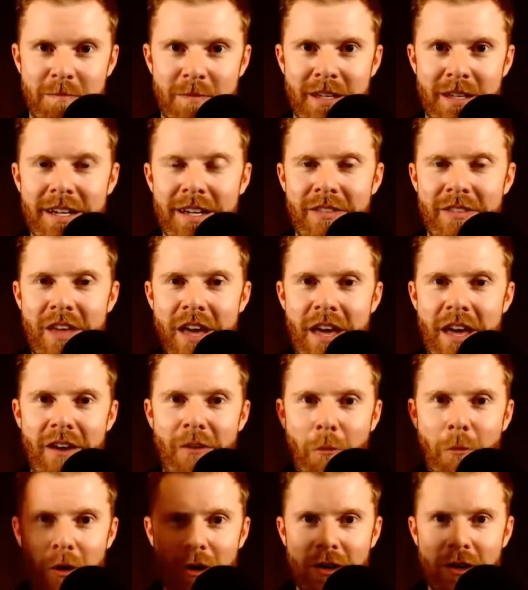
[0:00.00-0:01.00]
that
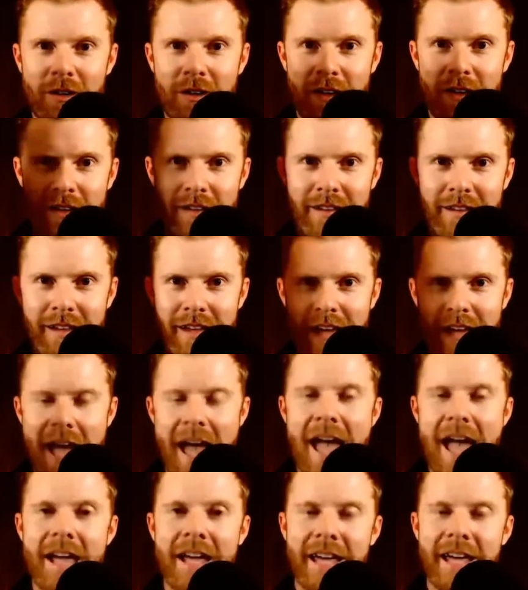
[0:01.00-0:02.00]
were
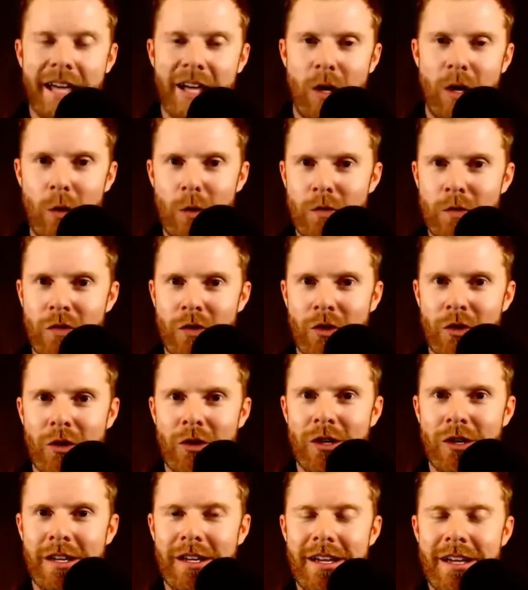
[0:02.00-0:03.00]
hanging over
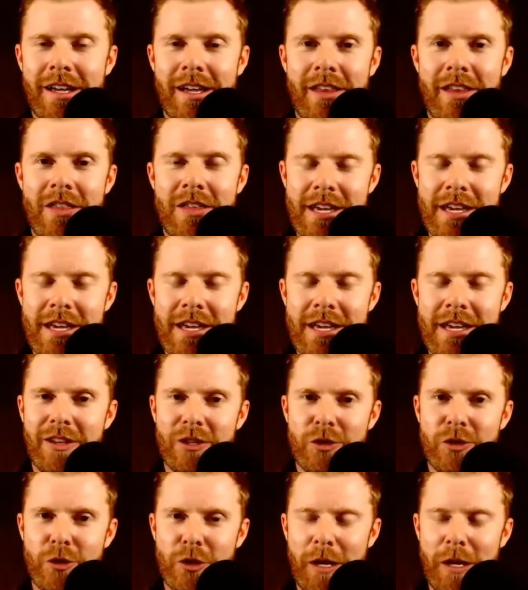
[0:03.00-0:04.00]
the
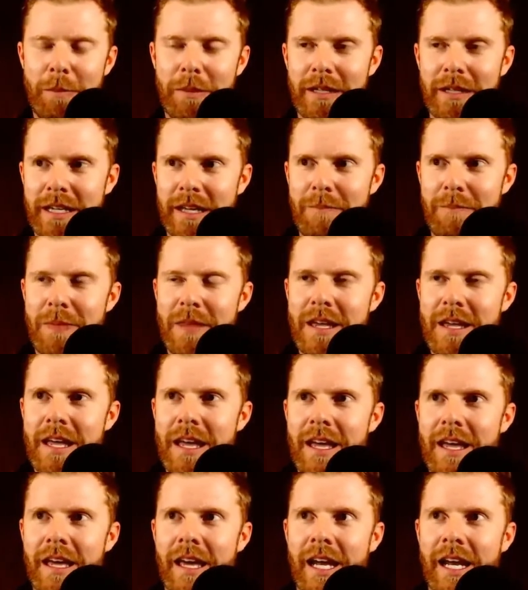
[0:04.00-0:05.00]
trampoline.
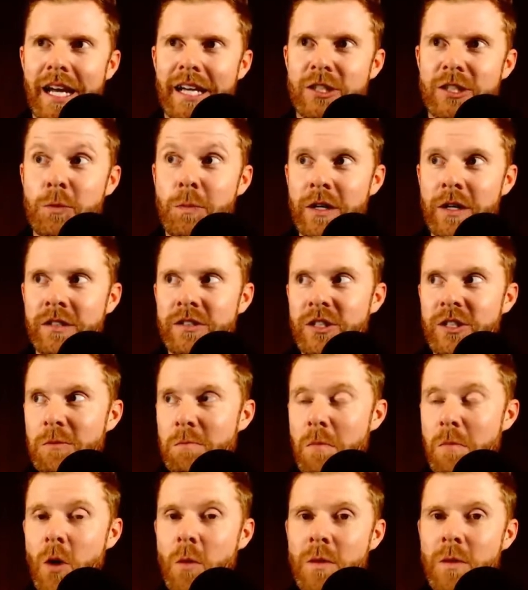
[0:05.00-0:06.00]
And I experienced this
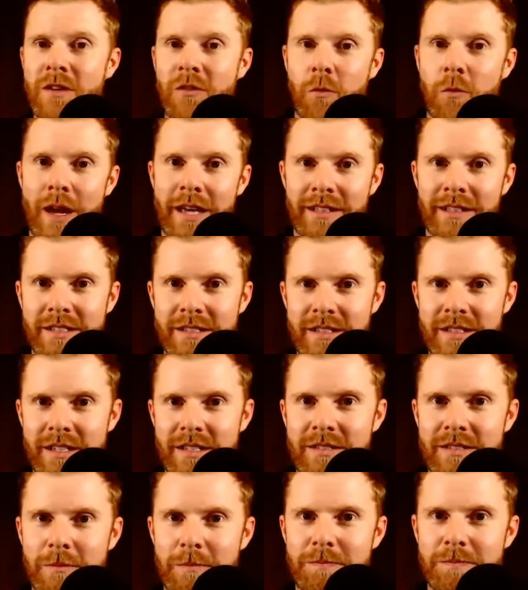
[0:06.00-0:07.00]
moment of
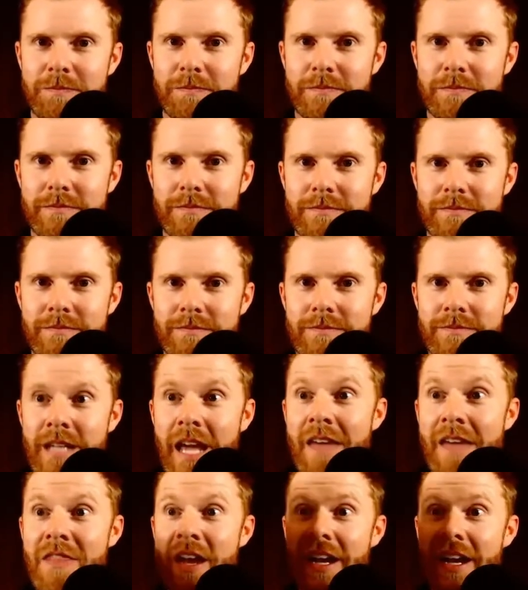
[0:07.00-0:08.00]
weightlessness.
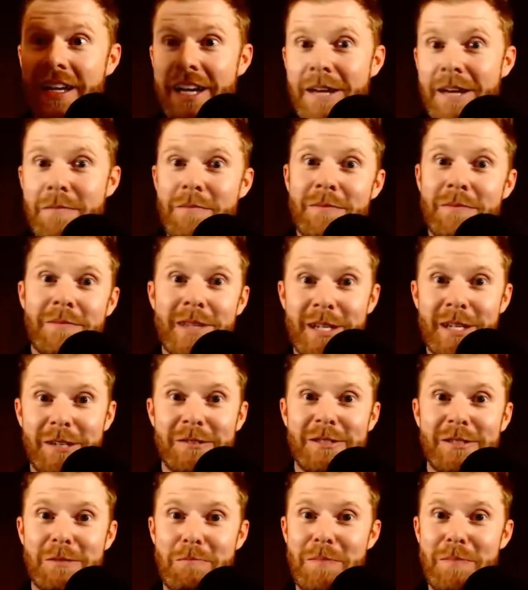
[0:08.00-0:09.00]
And then I came,
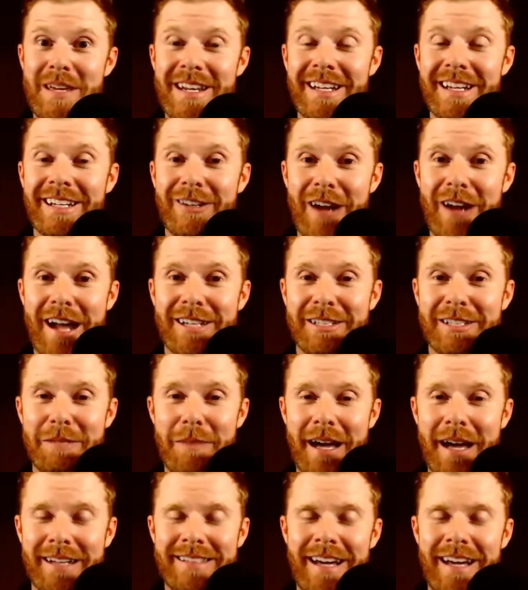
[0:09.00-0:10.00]
speeding, crashing
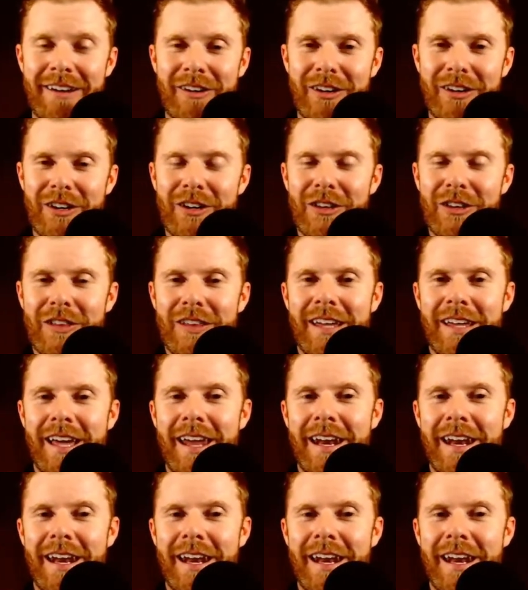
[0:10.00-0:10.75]
back down to earth. And